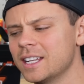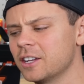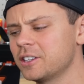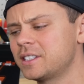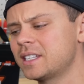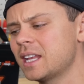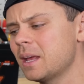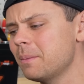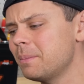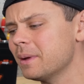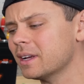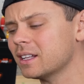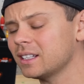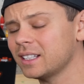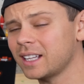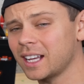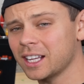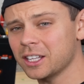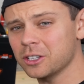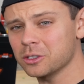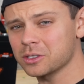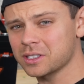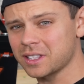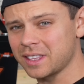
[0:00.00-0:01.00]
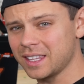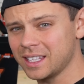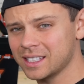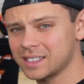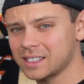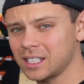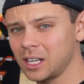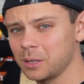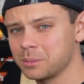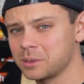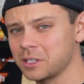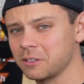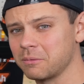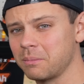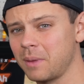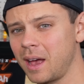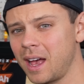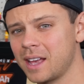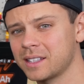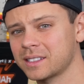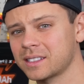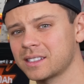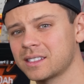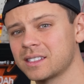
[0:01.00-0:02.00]
Now typically I use these types of
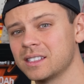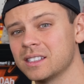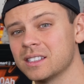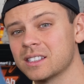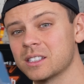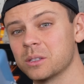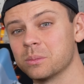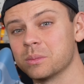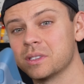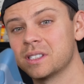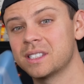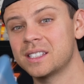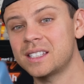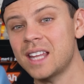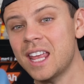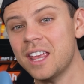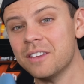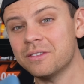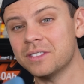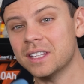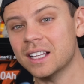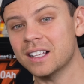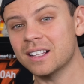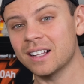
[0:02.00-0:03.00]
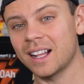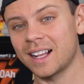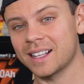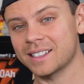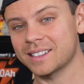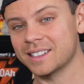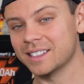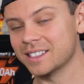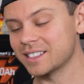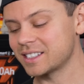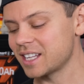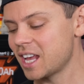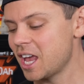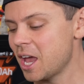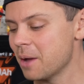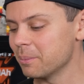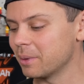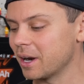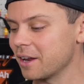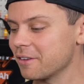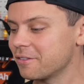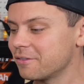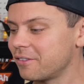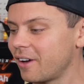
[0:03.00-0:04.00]
masks and some safety glasses,
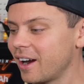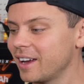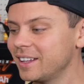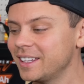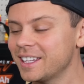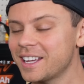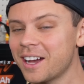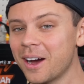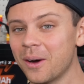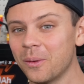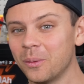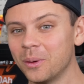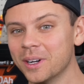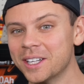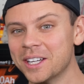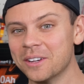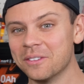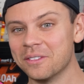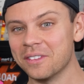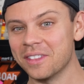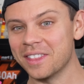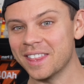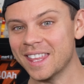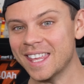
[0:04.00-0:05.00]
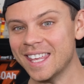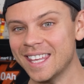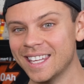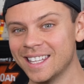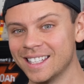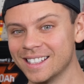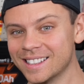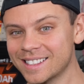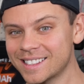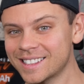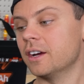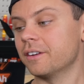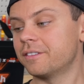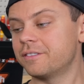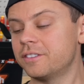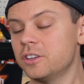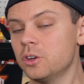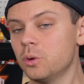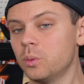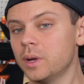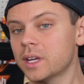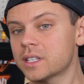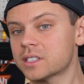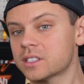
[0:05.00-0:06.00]
but I finally got one of these. Now, a
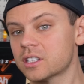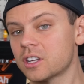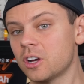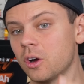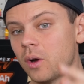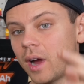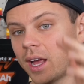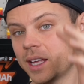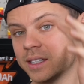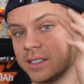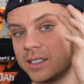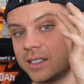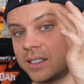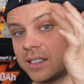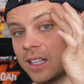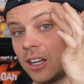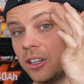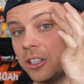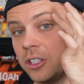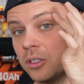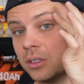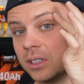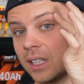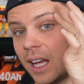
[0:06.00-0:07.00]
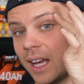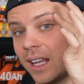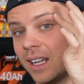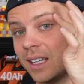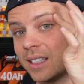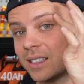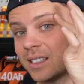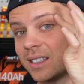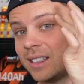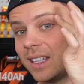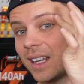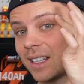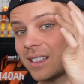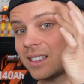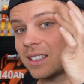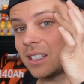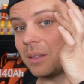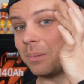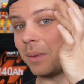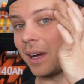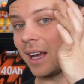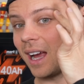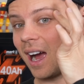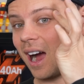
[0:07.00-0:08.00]
few weeks ago I had cellulitis next
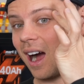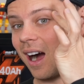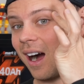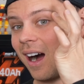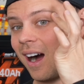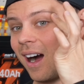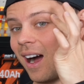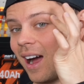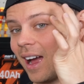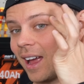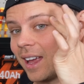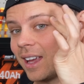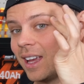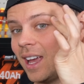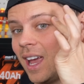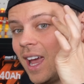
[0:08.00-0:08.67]
to my eye,